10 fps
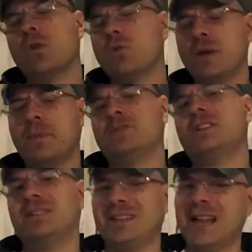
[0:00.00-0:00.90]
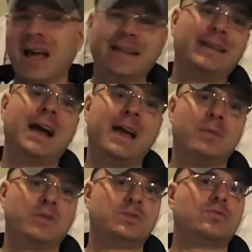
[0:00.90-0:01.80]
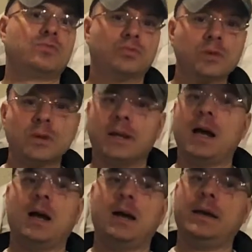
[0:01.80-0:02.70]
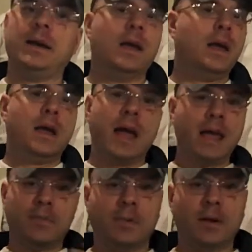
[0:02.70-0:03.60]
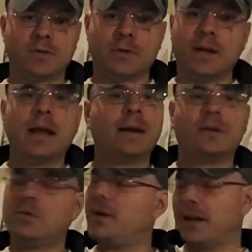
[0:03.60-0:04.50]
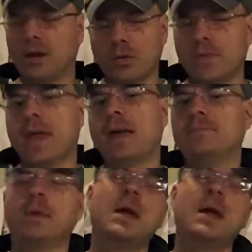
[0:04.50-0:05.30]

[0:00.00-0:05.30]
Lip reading: Great Beer's giving it a 99, which is really high A-plus grade. I don't know if I can go with that.